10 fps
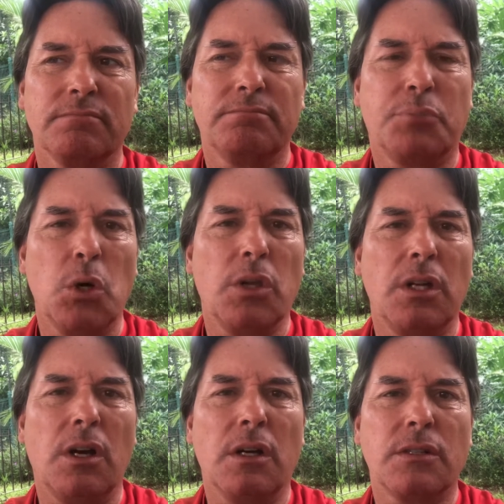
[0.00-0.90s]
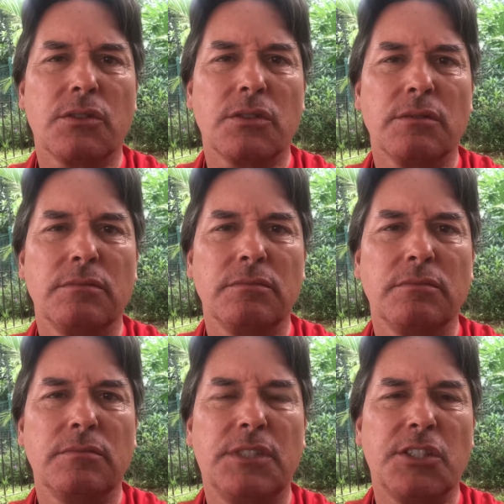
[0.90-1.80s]
broken hearts,
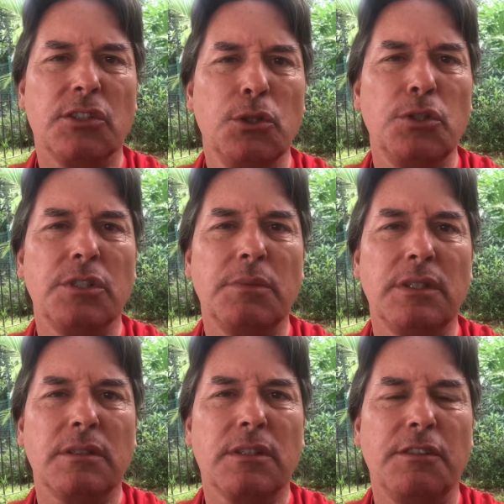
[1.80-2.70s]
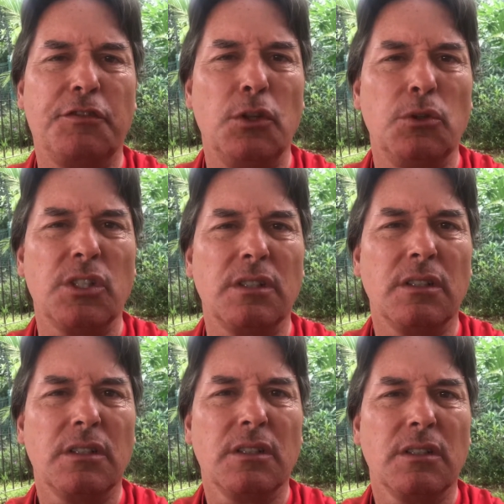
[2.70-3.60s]
disillusionment, confusion,
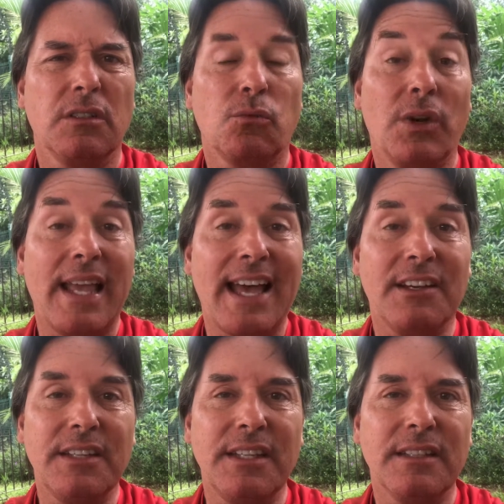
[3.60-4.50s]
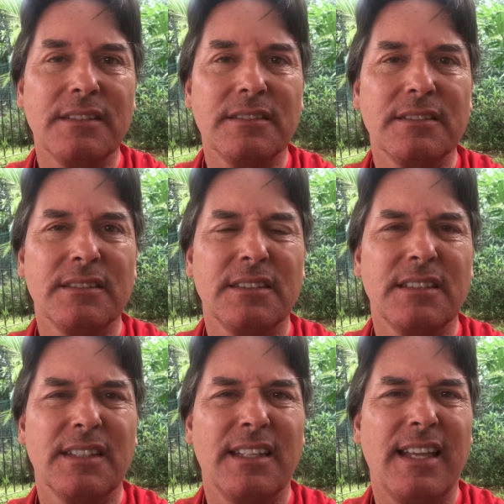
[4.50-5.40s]
reality,
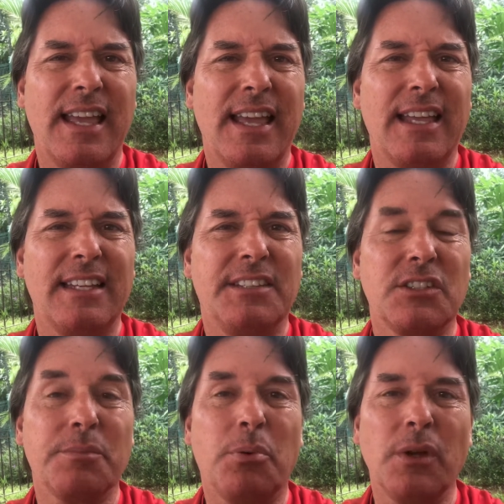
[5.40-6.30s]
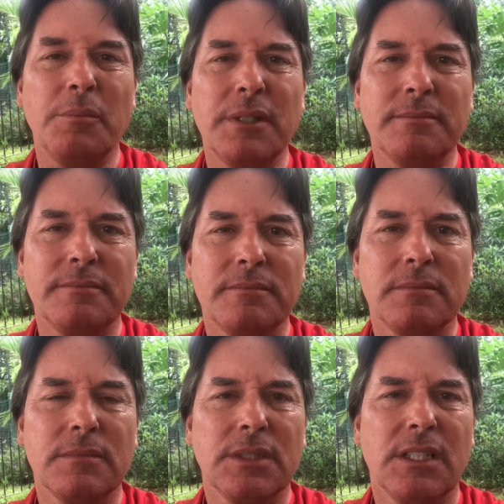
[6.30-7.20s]
and disappointment,
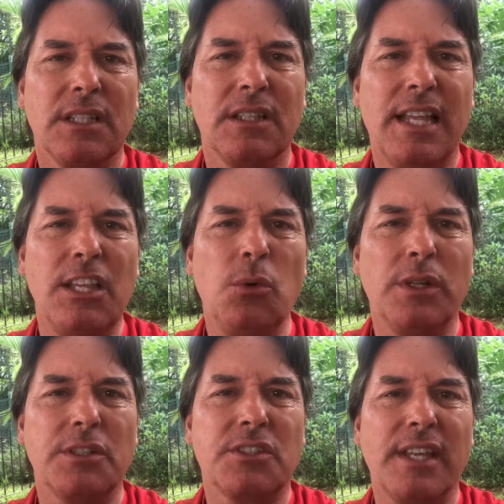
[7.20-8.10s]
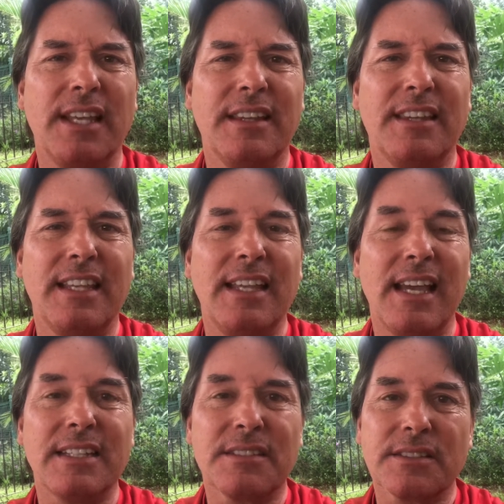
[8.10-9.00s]
then you understand that
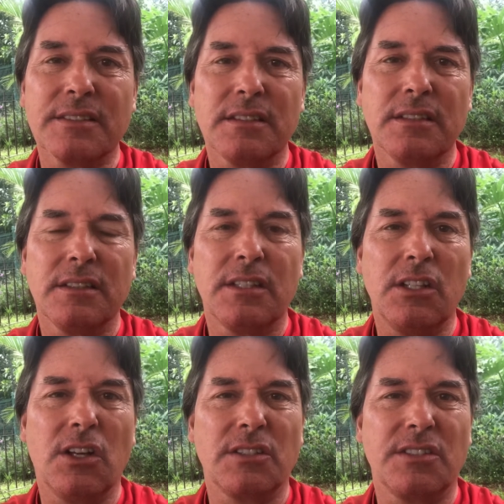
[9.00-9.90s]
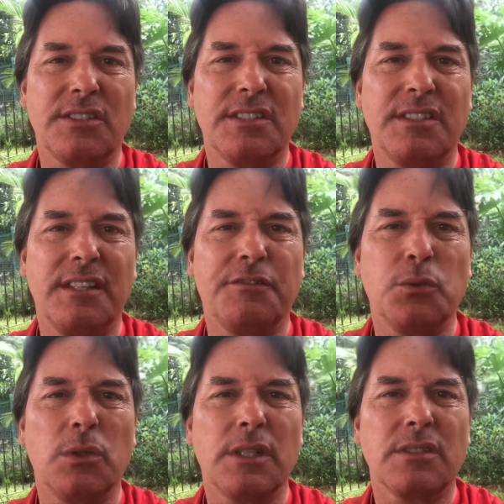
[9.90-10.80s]
yes, the narcissist did
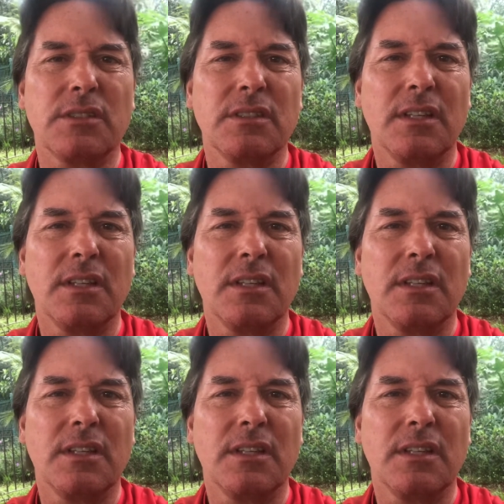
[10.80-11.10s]
fool us.